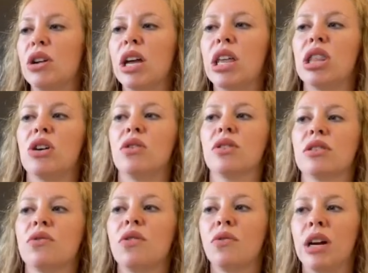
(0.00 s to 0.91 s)
and those
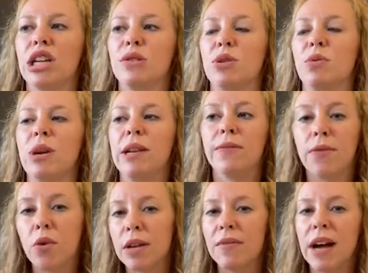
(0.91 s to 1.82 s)
range between
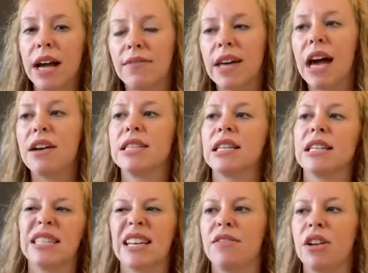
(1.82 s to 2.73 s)
45,000
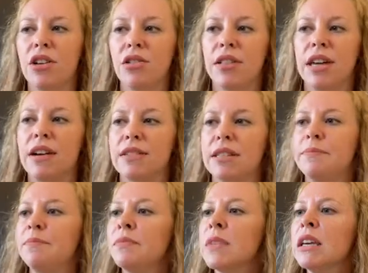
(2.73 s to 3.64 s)
and
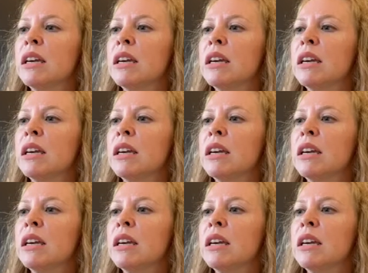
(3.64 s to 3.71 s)
700,000.